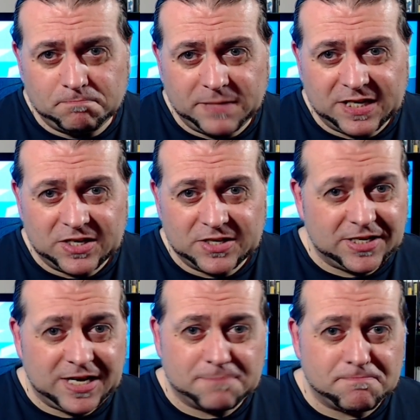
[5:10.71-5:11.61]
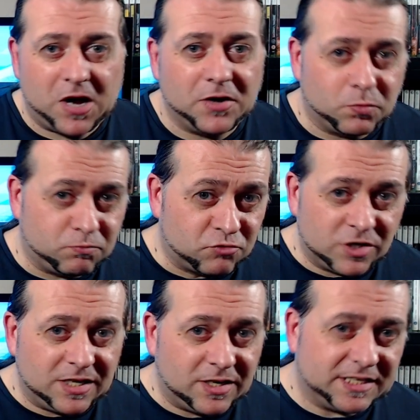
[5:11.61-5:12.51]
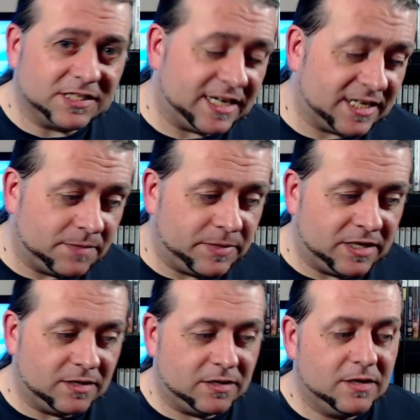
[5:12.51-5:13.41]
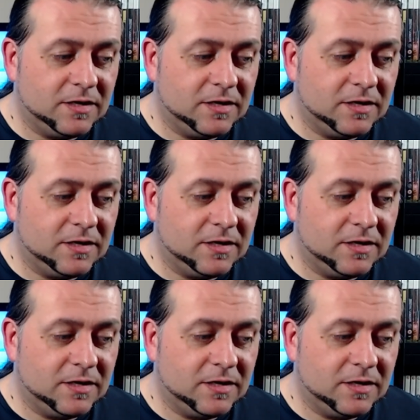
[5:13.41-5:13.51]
Because, yeah, I'd really like a second opinion.